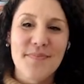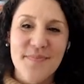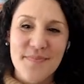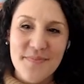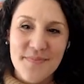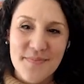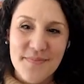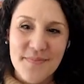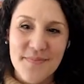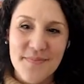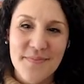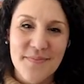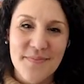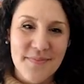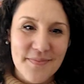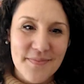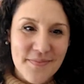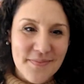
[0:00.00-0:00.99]

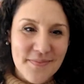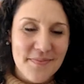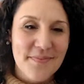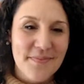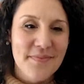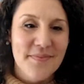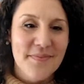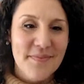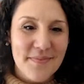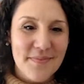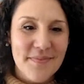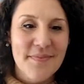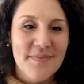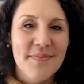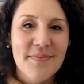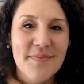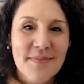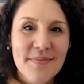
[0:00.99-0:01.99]

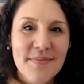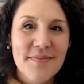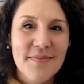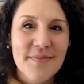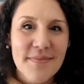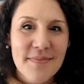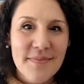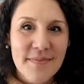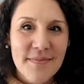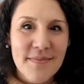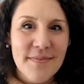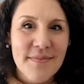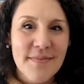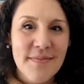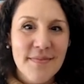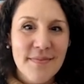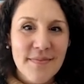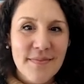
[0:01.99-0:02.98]

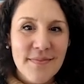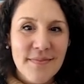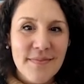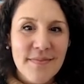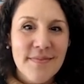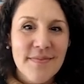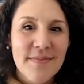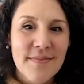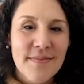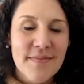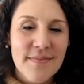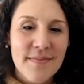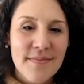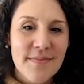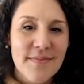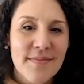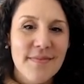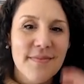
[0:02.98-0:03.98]

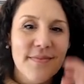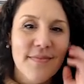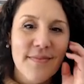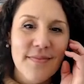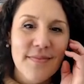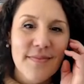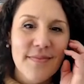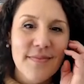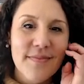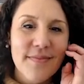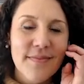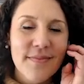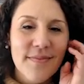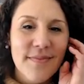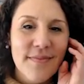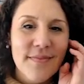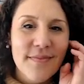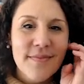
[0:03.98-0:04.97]

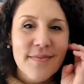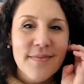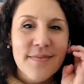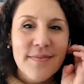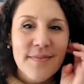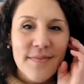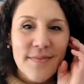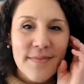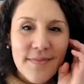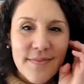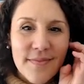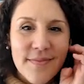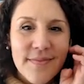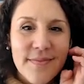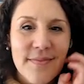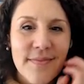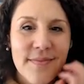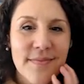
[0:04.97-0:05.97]

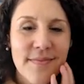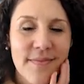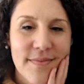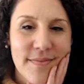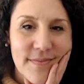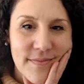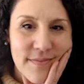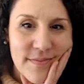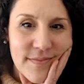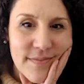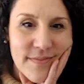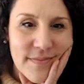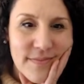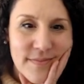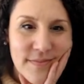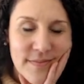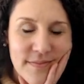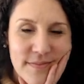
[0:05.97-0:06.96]

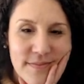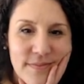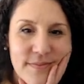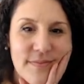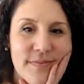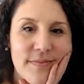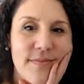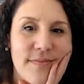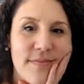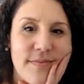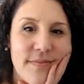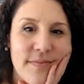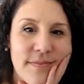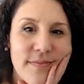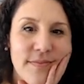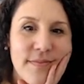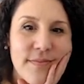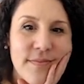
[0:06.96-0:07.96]

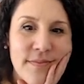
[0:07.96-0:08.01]
This person isn't speaking.